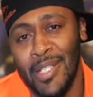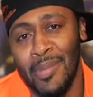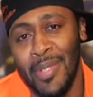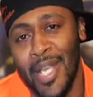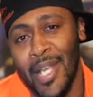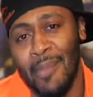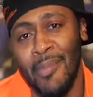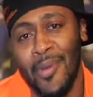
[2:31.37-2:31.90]
So we
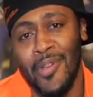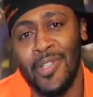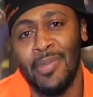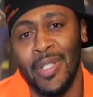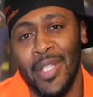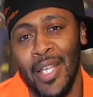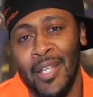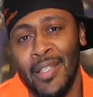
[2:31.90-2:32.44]
kind of merged them
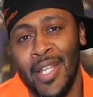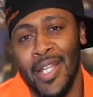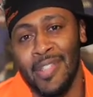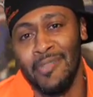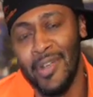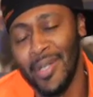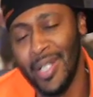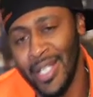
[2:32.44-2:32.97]
together, and it's
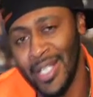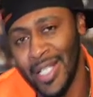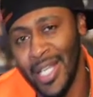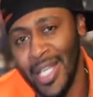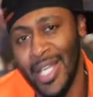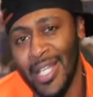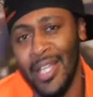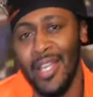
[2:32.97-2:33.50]
very
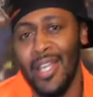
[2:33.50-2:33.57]
clean,